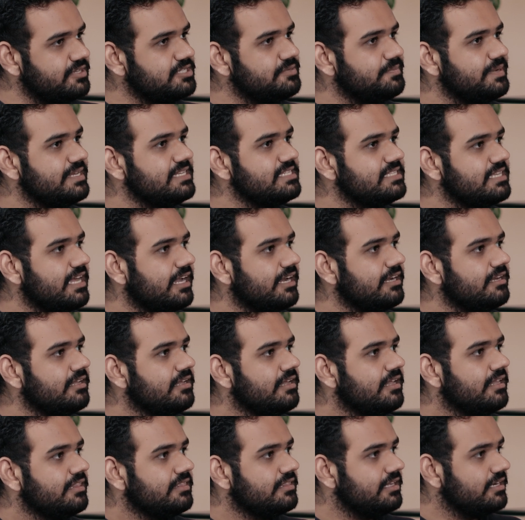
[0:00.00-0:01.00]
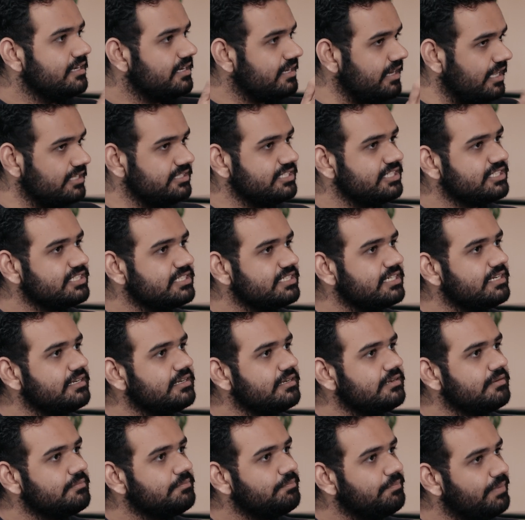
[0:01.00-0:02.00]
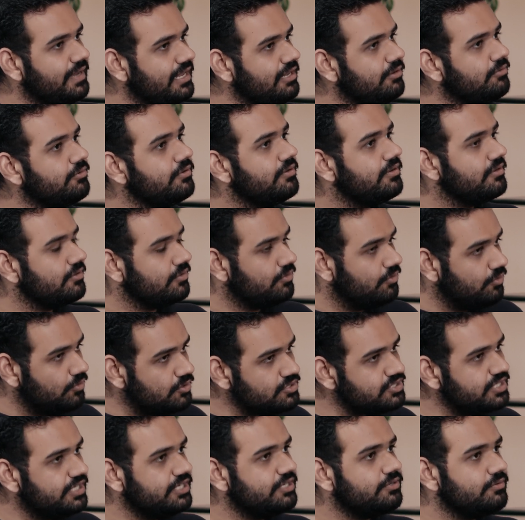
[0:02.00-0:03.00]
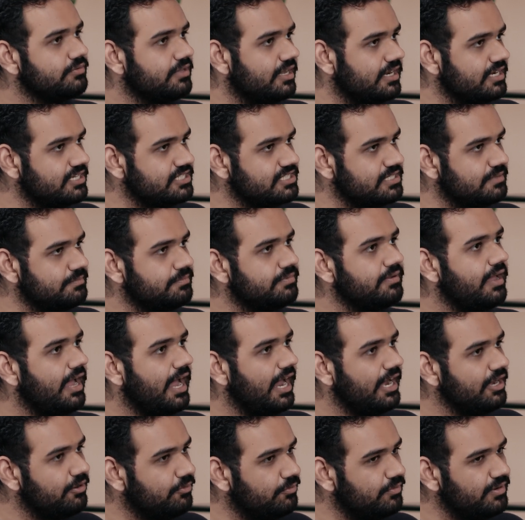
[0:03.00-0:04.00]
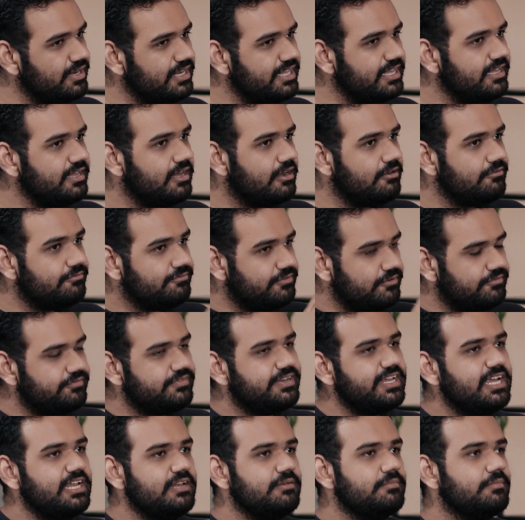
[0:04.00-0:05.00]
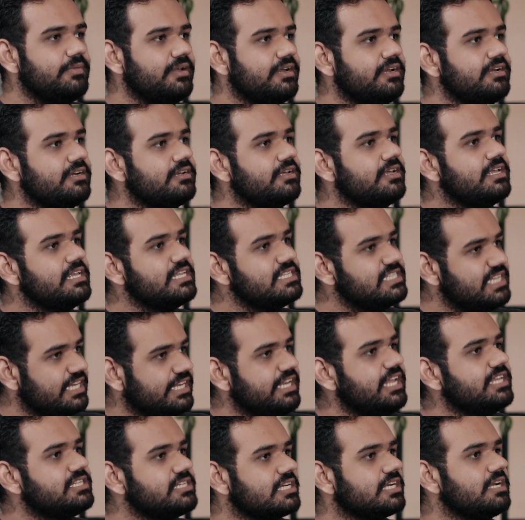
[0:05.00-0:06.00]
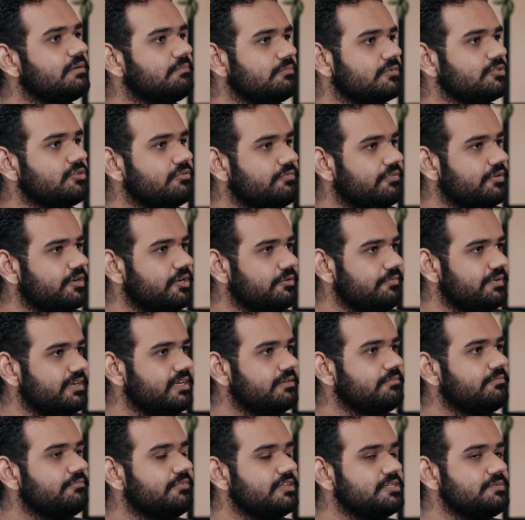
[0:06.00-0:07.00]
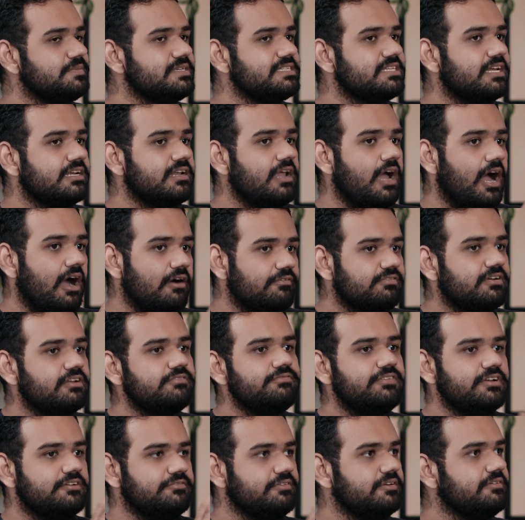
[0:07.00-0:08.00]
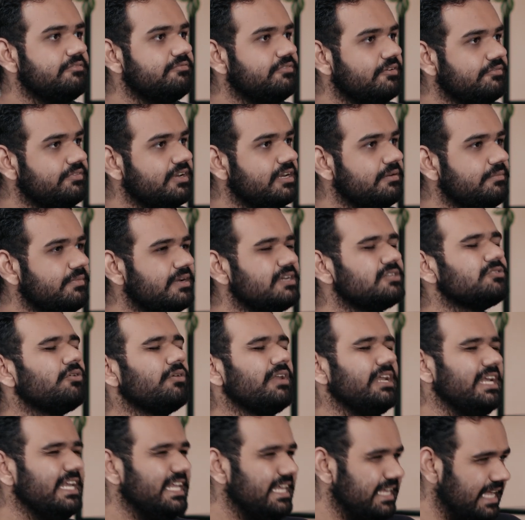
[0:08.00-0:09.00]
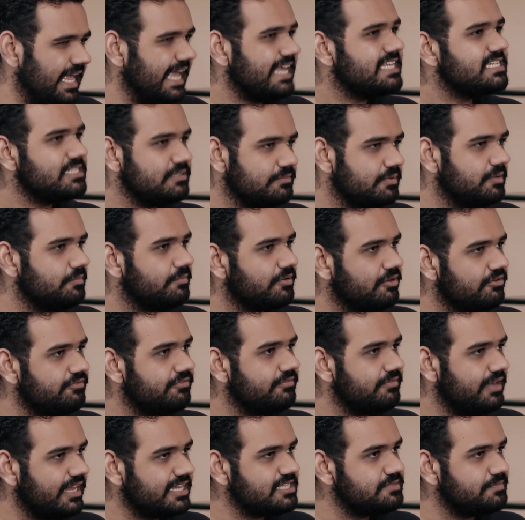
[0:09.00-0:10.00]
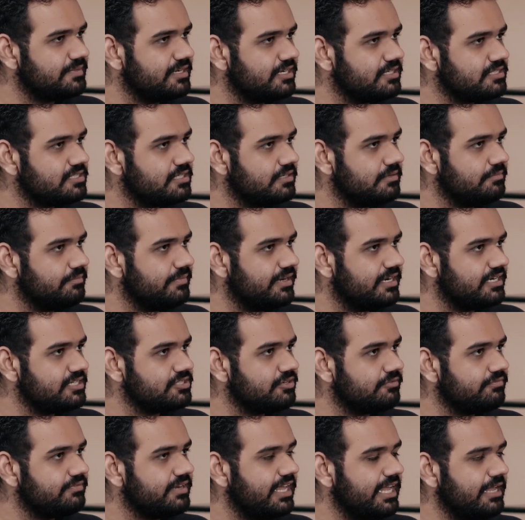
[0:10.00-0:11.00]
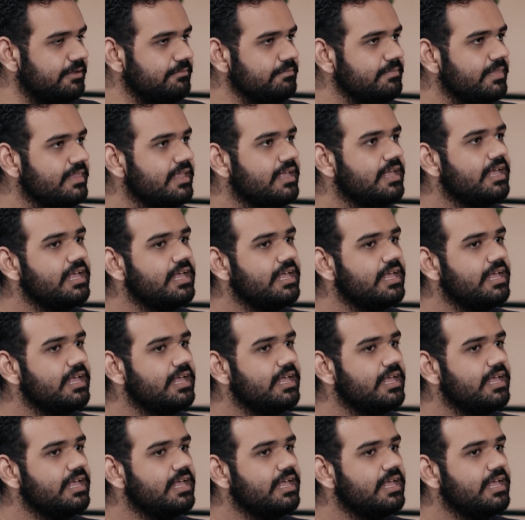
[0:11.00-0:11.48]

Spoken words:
which means that the transaction payload goes into that chip and only a 15-minute signature comes off out of it, which means that after 15 minutes or any X number of X minutes of time,